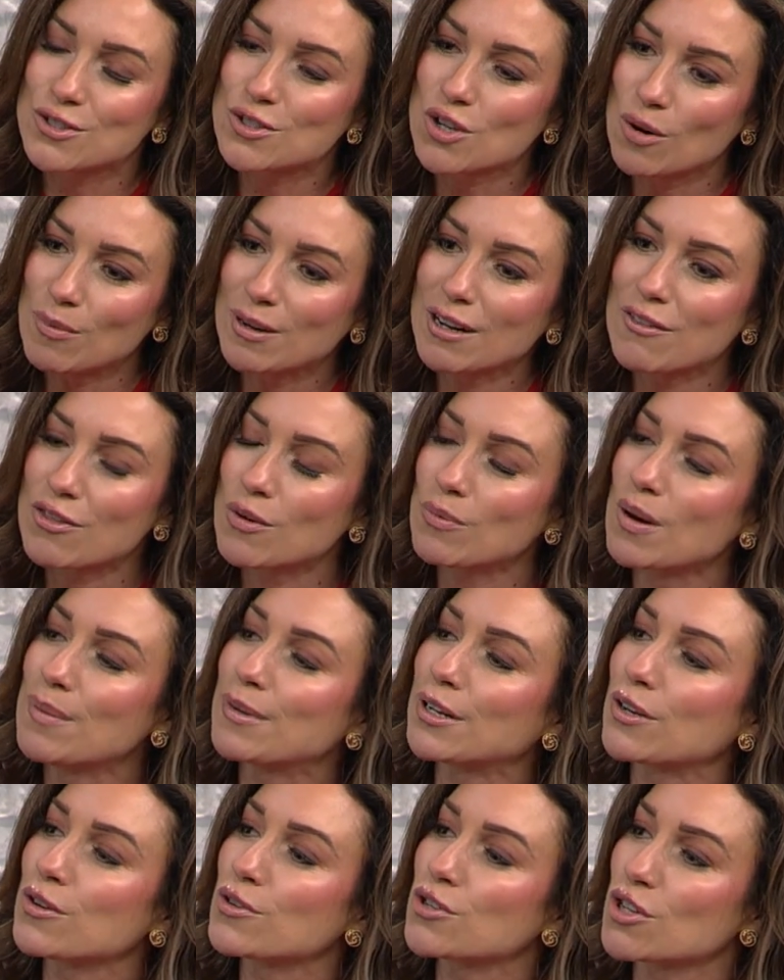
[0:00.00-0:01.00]
so many of the
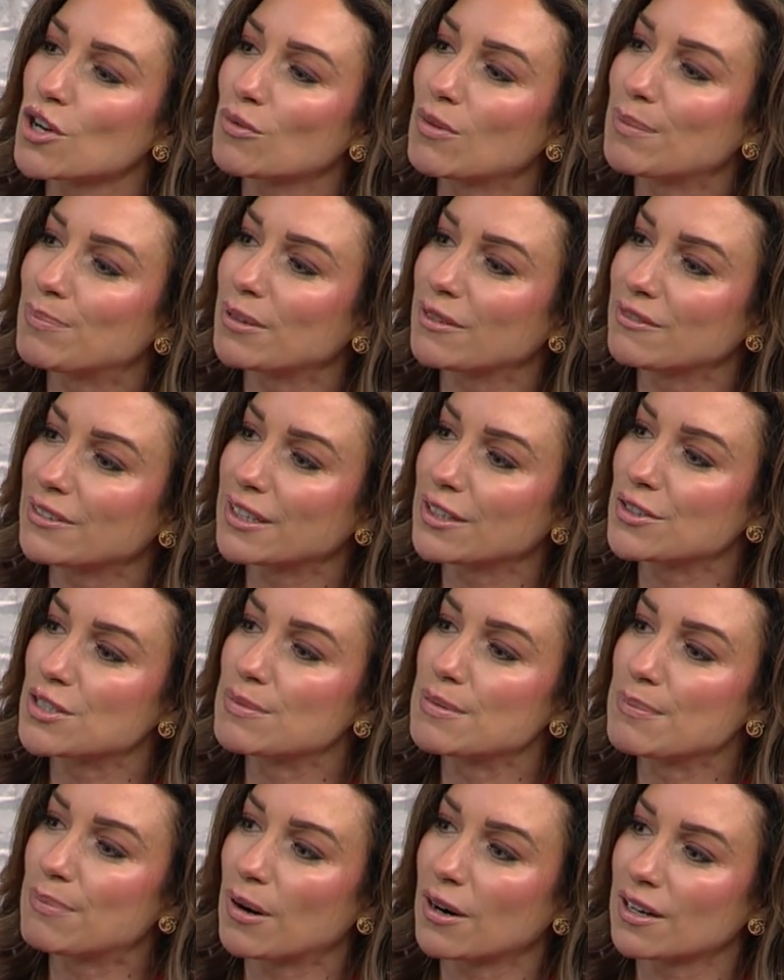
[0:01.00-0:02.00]
women who show up every year
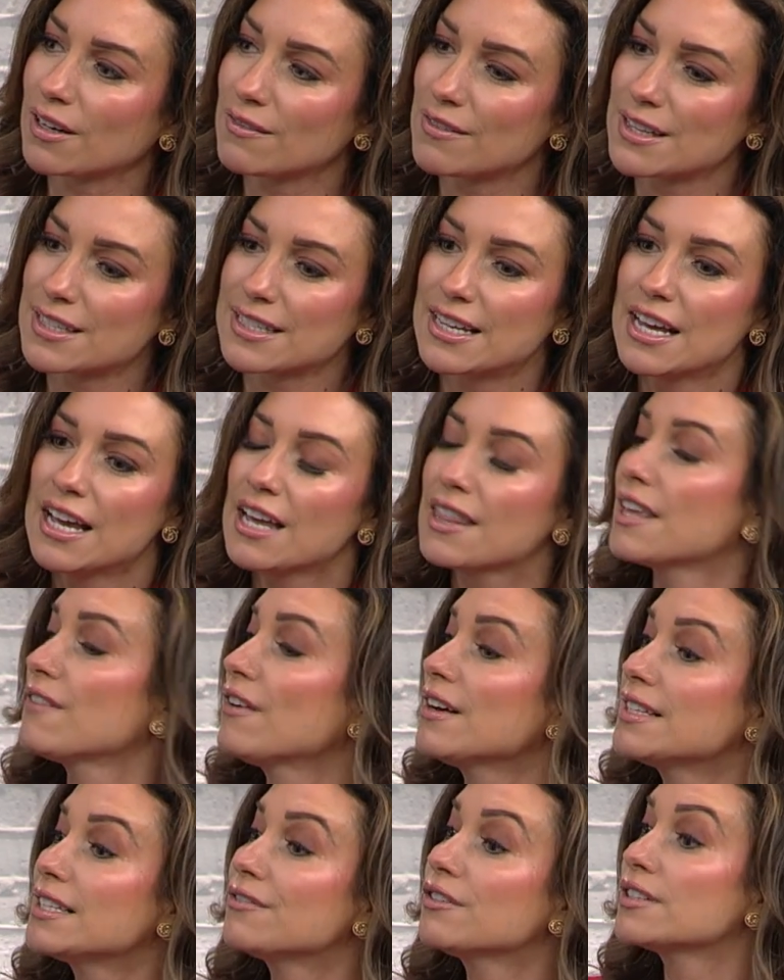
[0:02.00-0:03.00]
to be part of this, they've
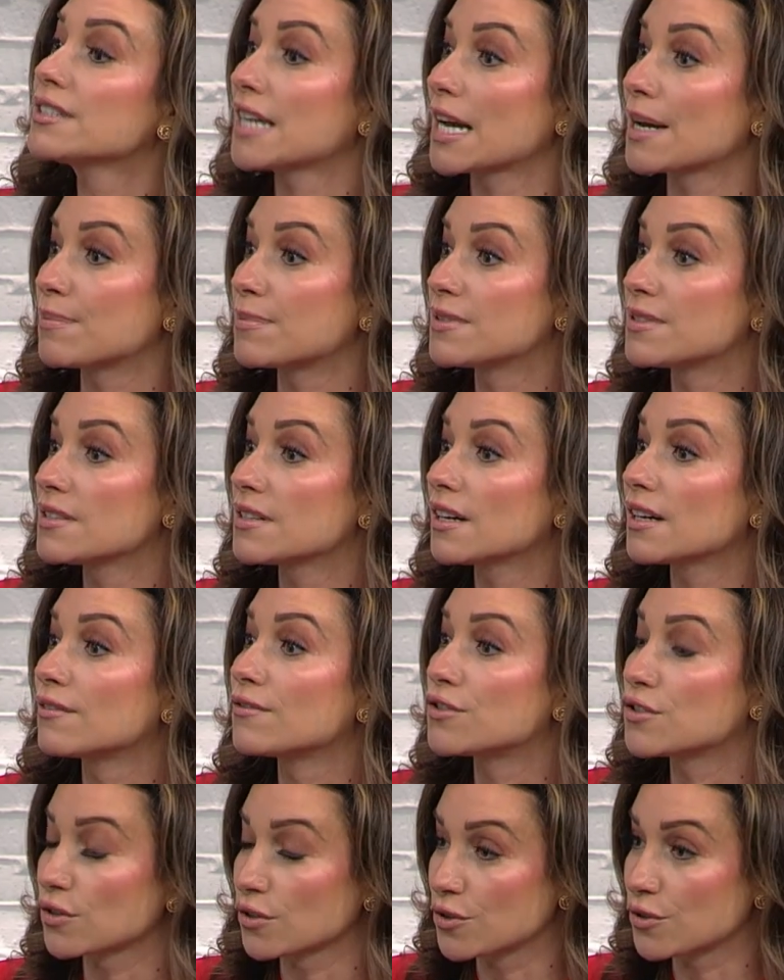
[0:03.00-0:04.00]
had different types
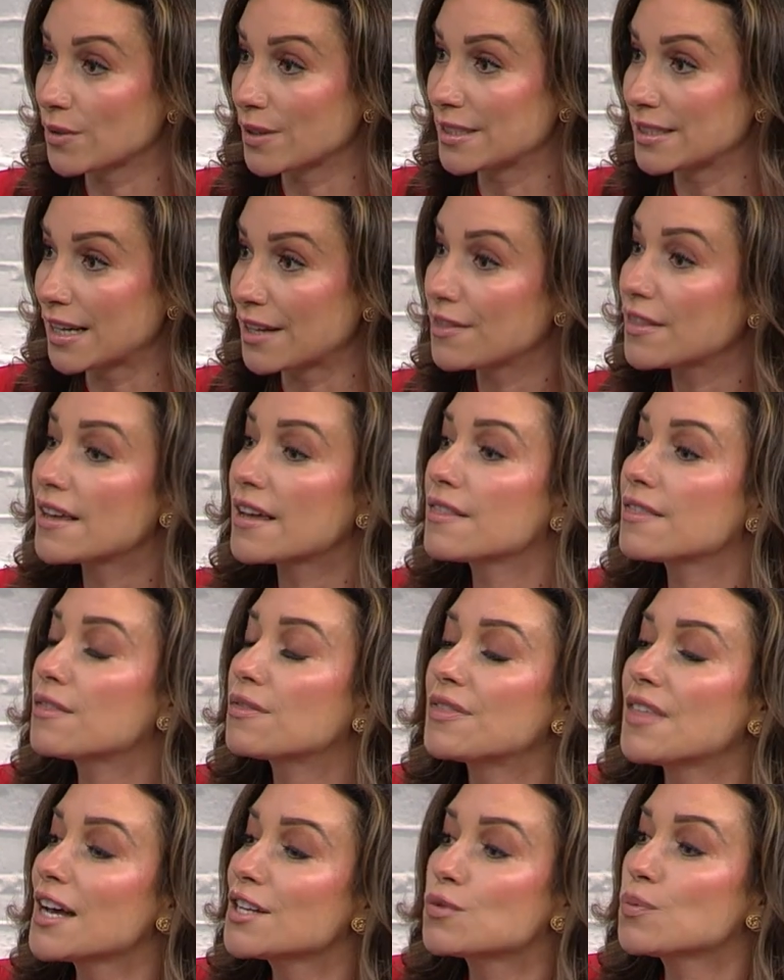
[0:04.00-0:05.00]
of surgery done.
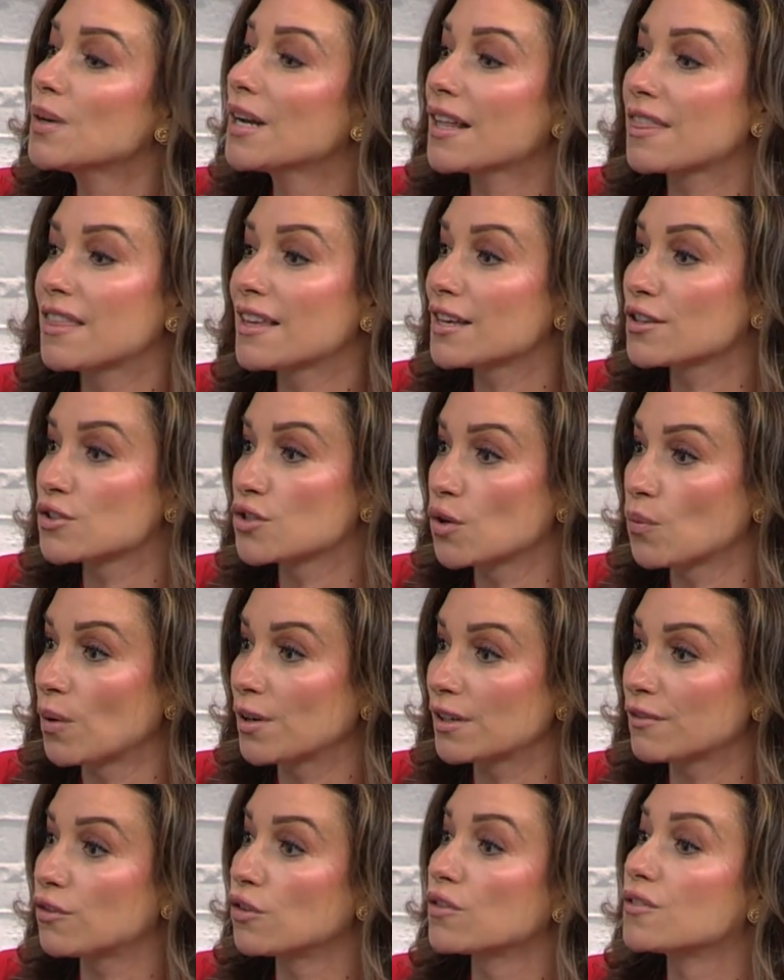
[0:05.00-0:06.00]
And that's what I think is so
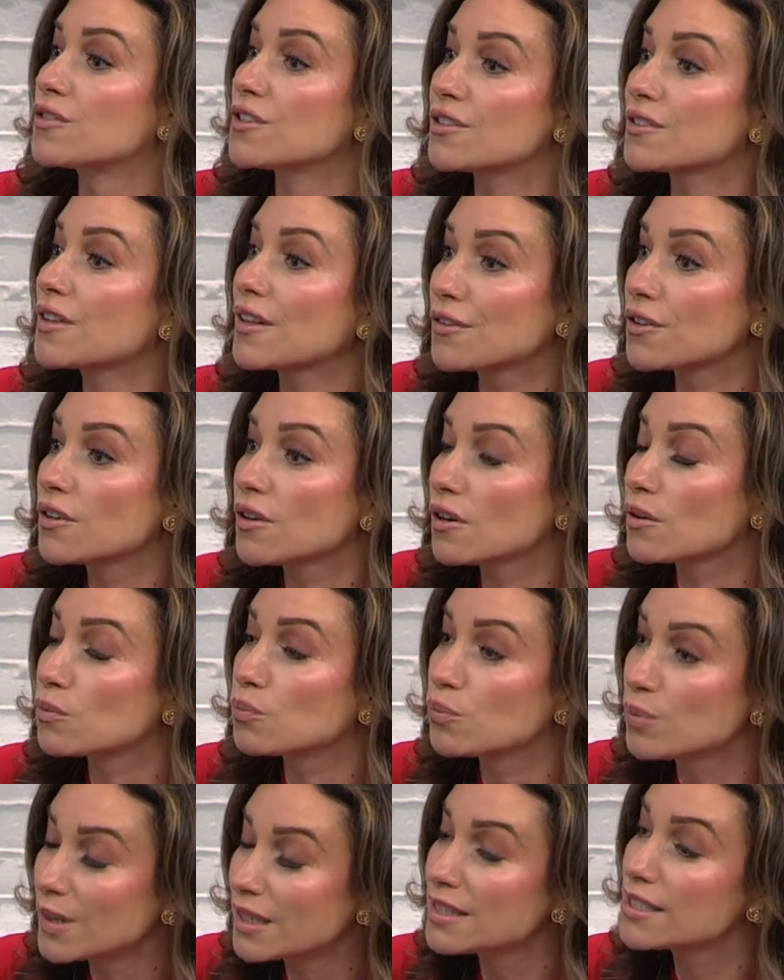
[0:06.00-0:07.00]
wonderful. There are
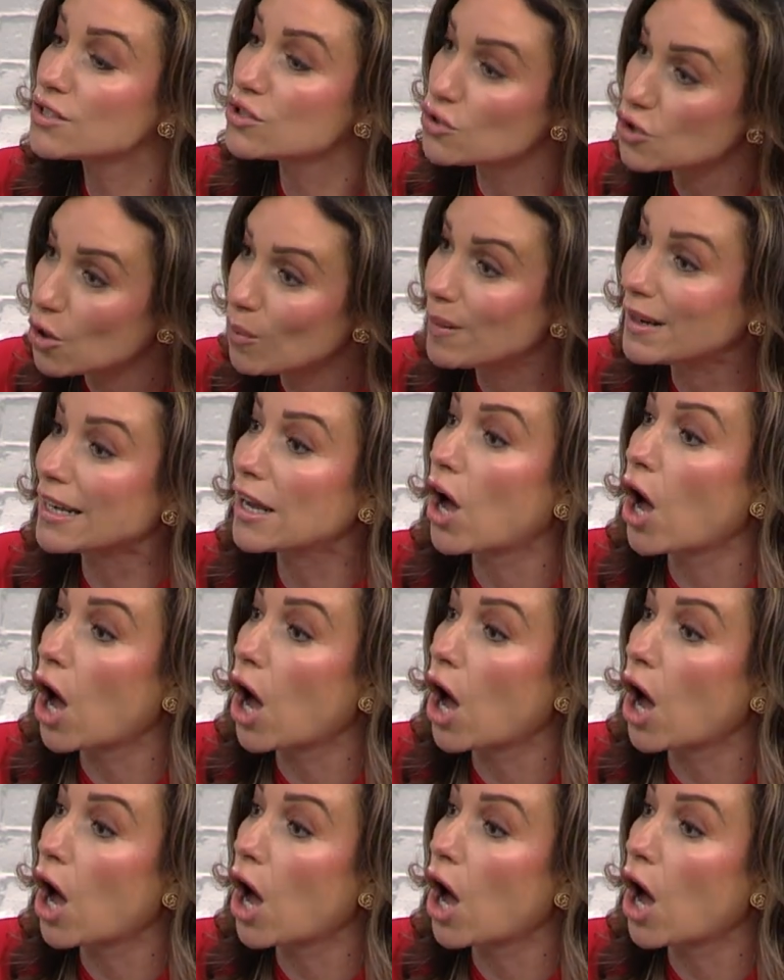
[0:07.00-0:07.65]
really so many